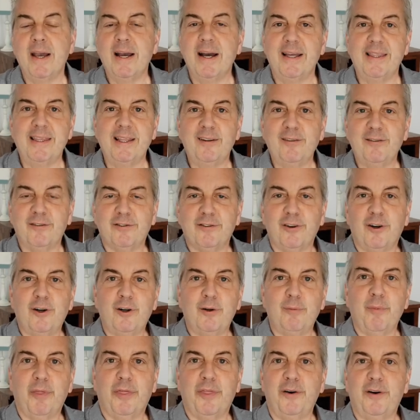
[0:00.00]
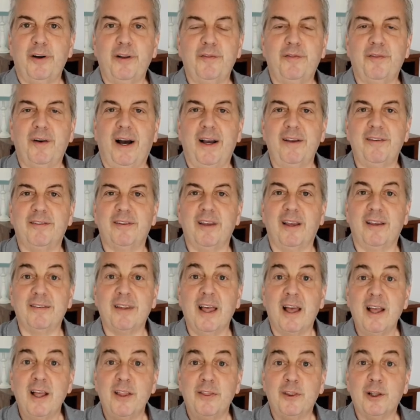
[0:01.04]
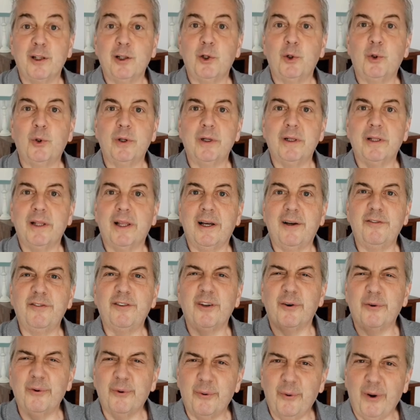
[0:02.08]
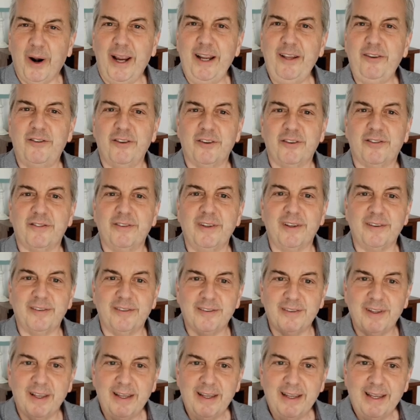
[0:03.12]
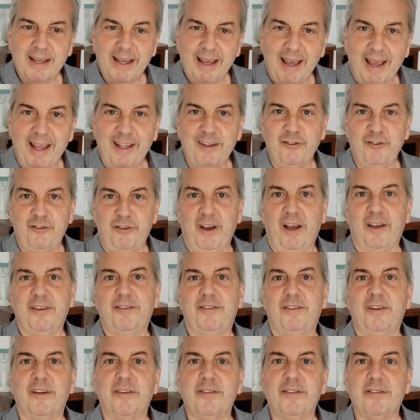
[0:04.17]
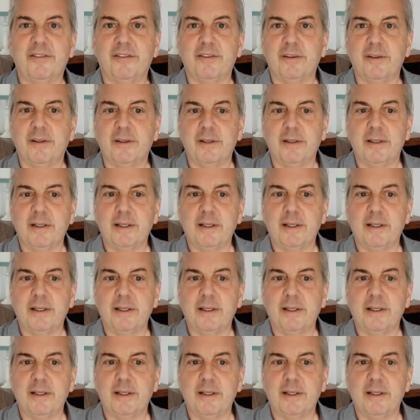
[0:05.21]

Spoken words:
And then Psalm 35 says, "The Lord loves righteousness and justice."